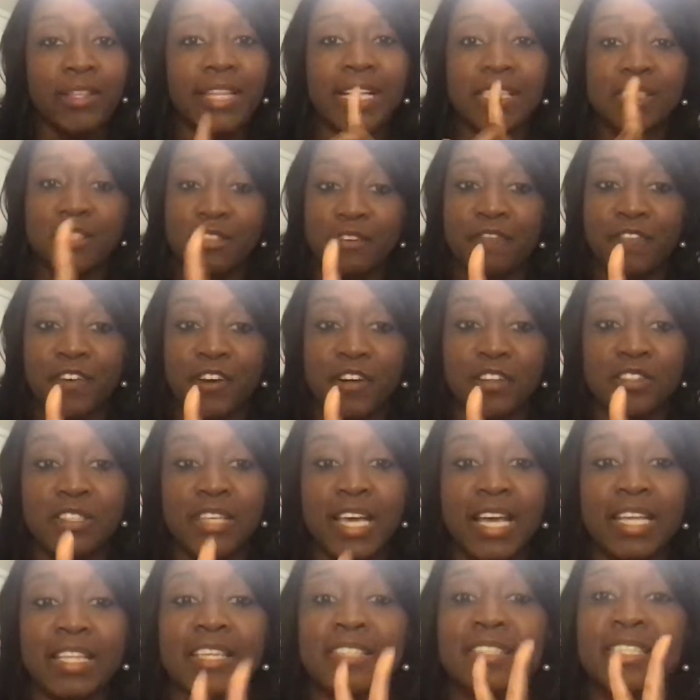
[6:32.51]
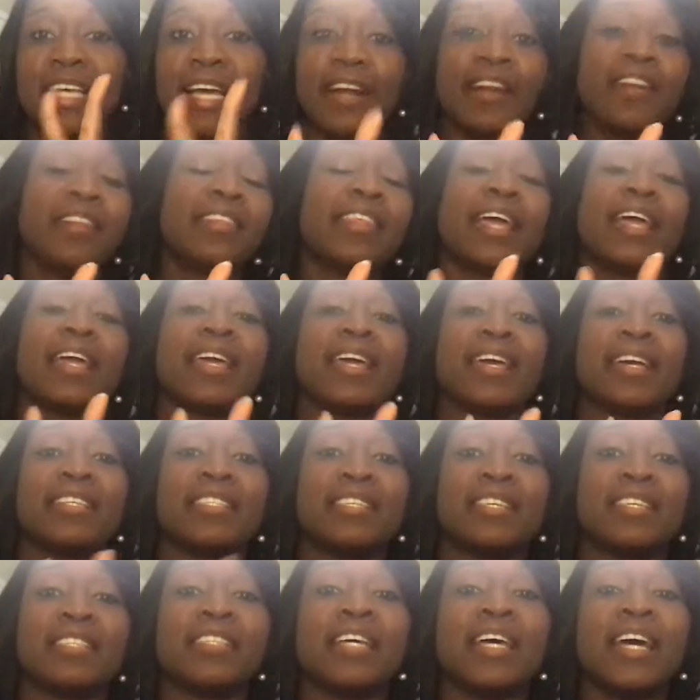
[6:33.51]
That's the first thing. The second thing
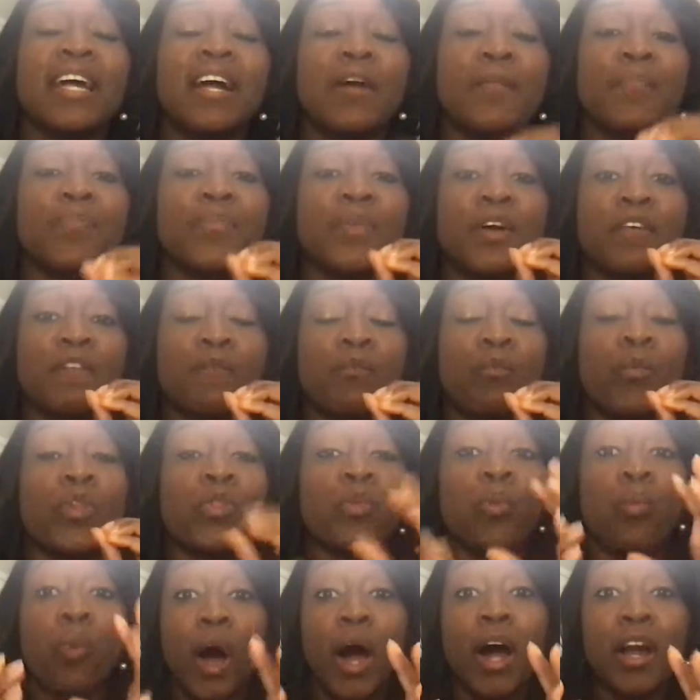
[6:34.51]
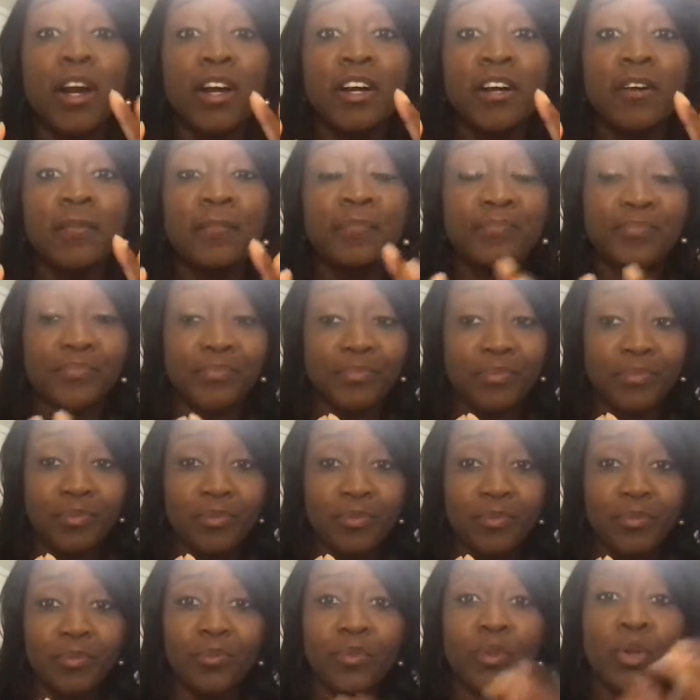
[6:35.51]
is with water,
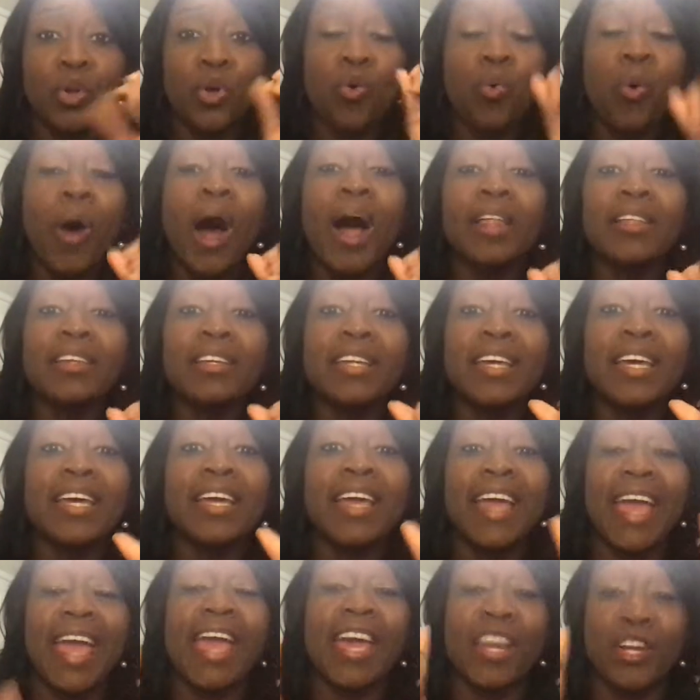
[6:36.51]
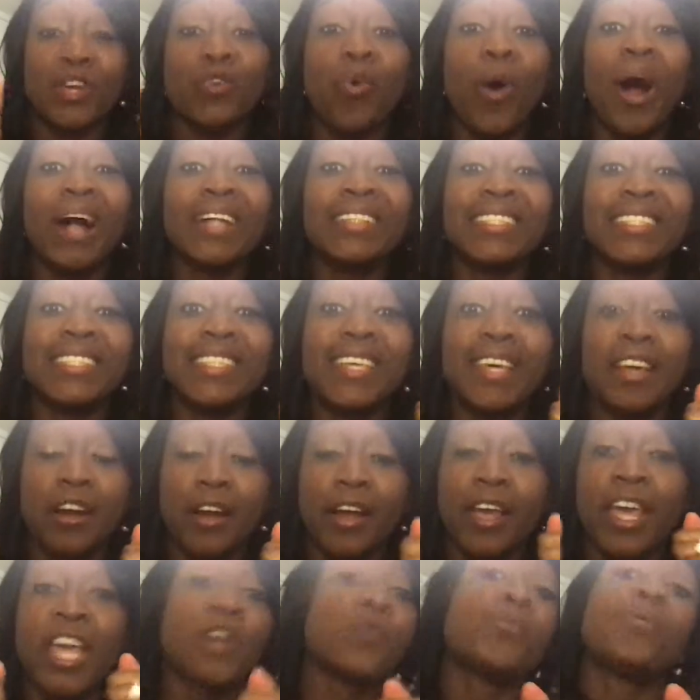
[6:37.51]
quality and quantity
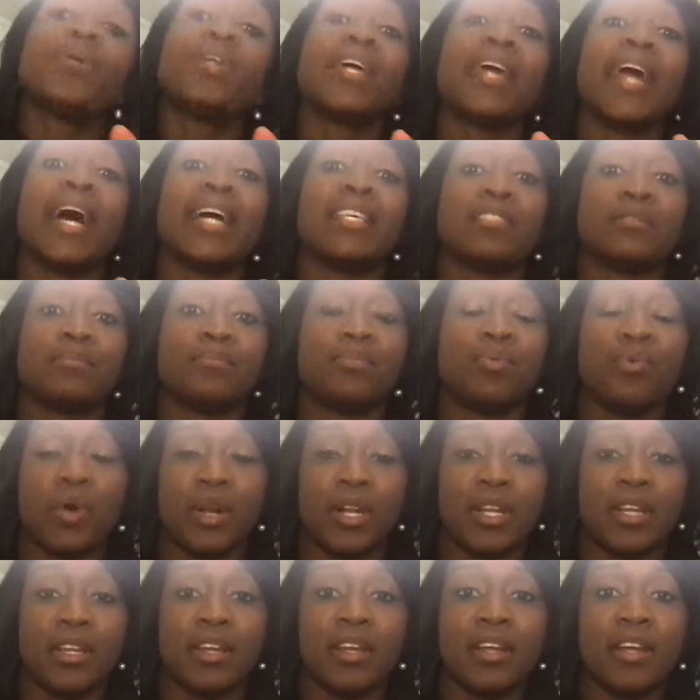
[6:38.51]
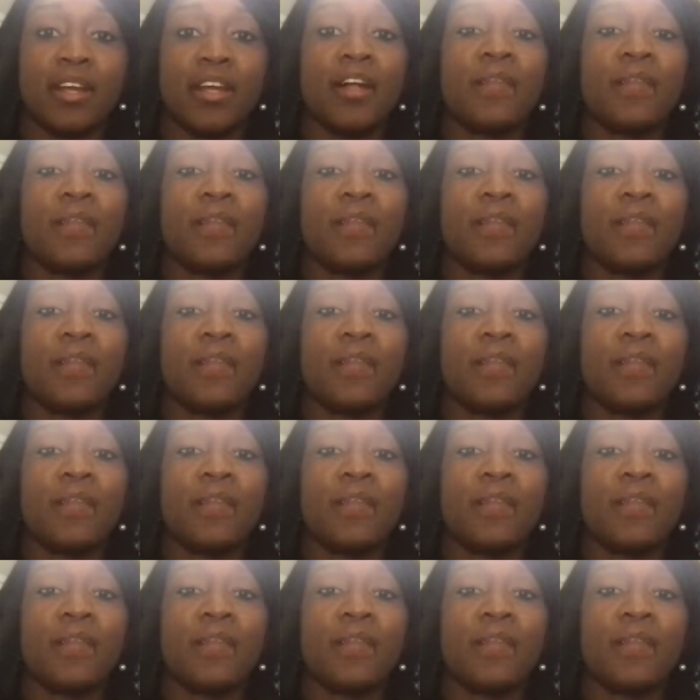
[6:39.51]
are equally as important.